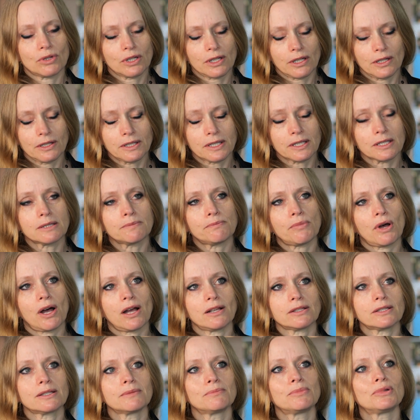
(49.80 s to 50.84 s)
it is
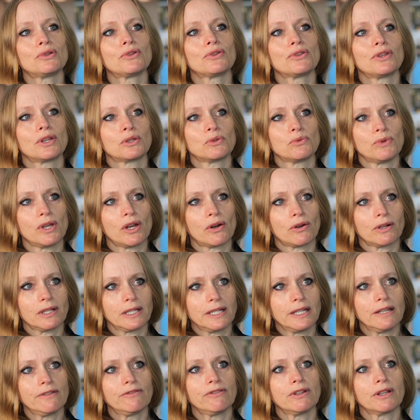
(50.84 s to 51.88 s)
possible that we are
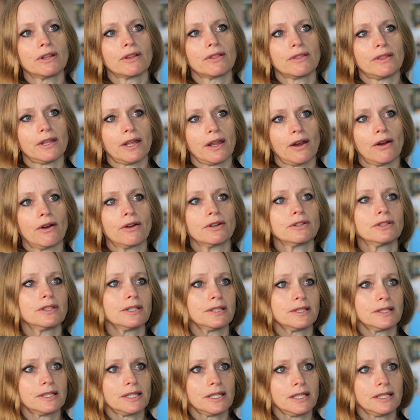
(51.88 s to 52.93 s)
leaving their
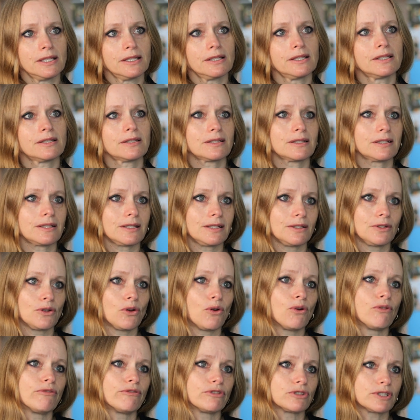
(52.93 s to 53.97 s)
disease
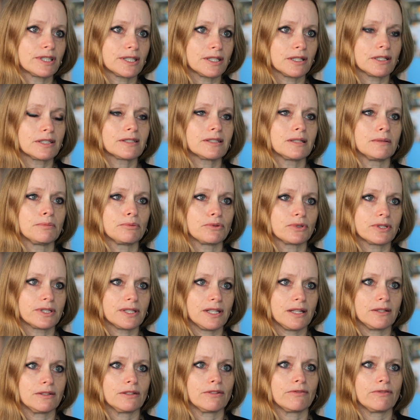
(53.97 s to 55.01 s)
in over
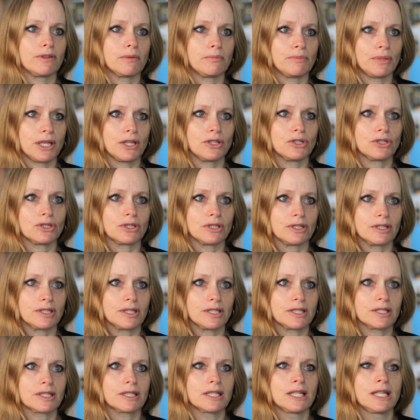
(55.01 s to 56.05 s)
60% of the
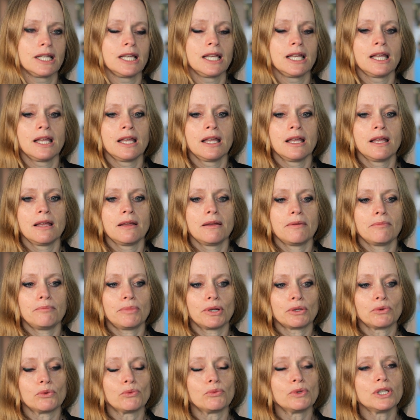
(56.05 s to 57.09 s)
patients.
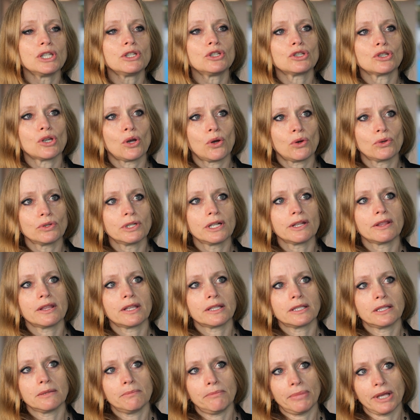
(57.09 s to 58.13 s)
But we shown in
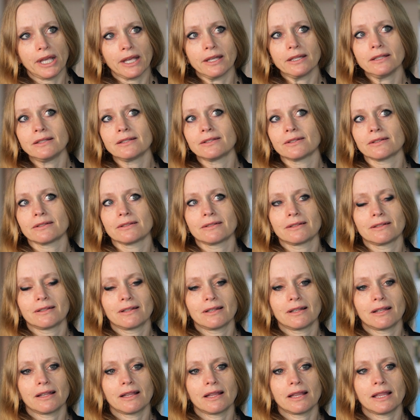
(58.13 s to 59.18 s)
the debate
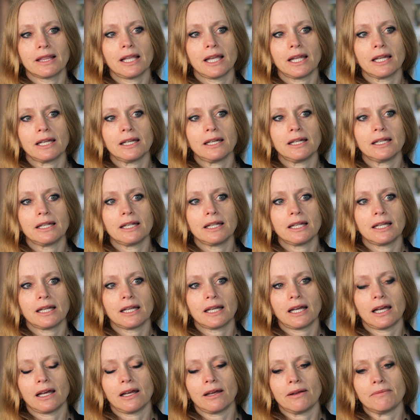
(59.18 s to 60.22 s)
that
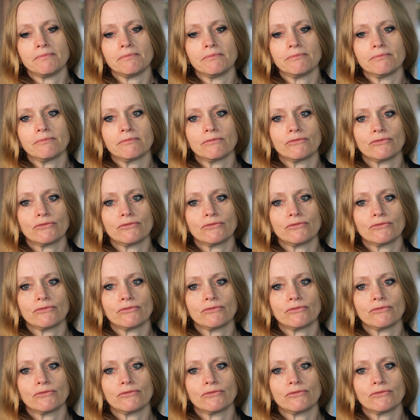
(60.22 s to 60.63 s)
um,